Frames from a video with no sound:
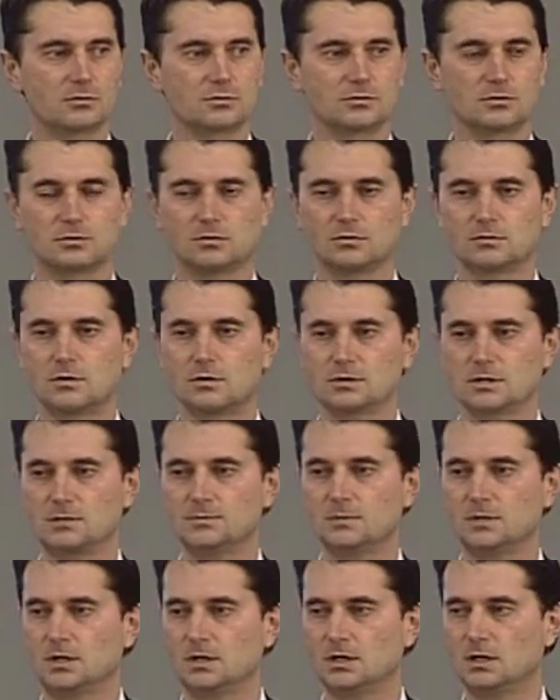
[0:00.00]
promoting
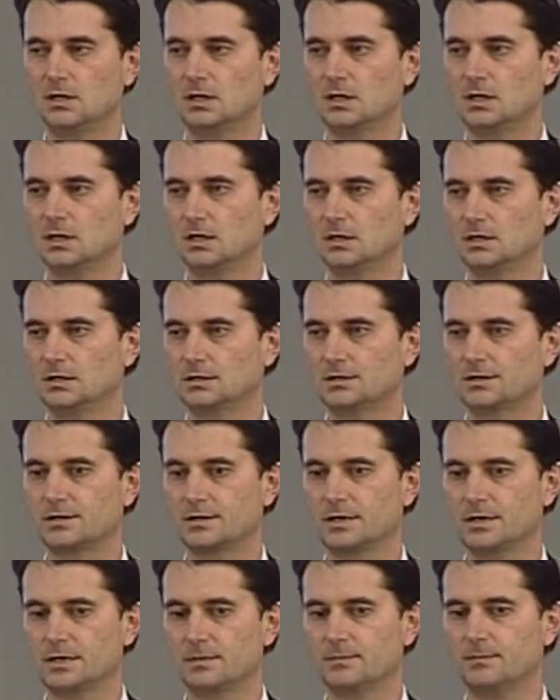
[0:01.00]
the image
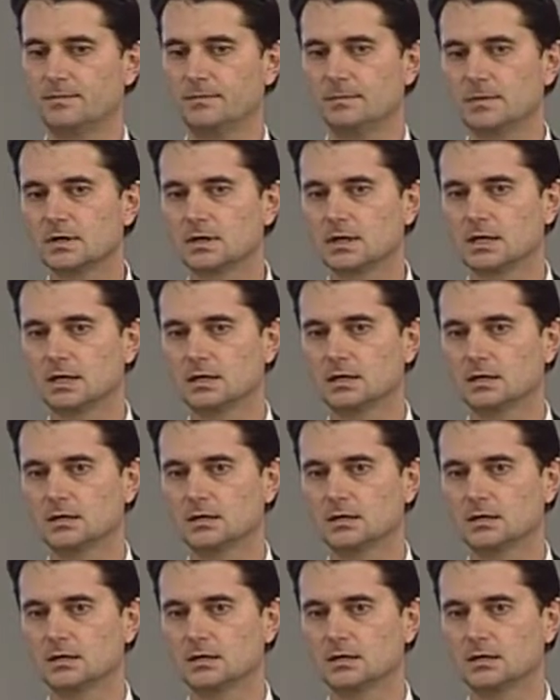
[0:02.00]
of the great